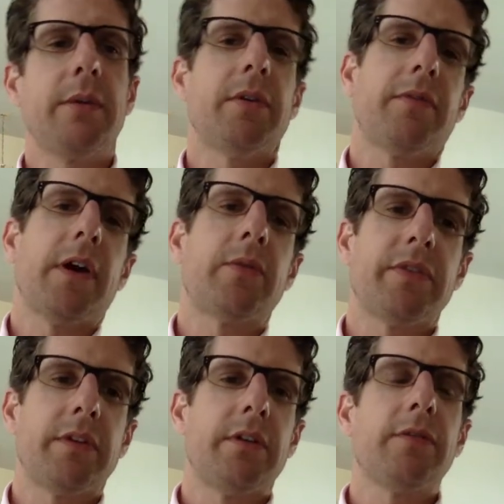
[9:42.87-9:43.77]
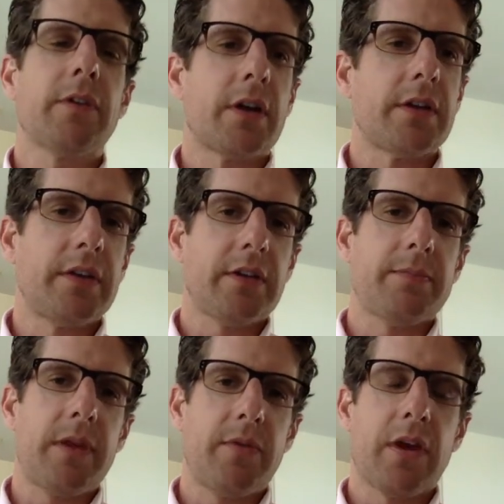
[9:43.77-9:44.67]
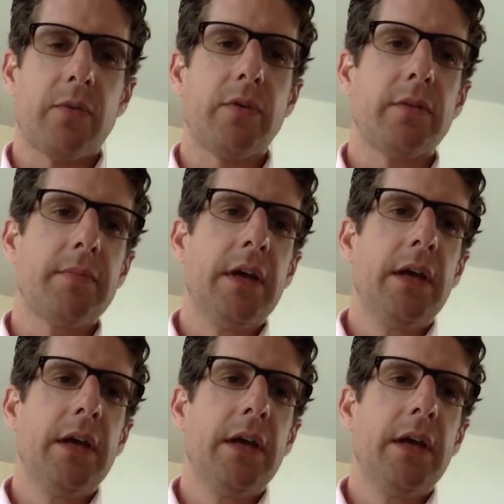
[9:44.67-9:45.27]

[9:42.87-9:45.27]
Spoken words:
But if I was in a different context, maybe I would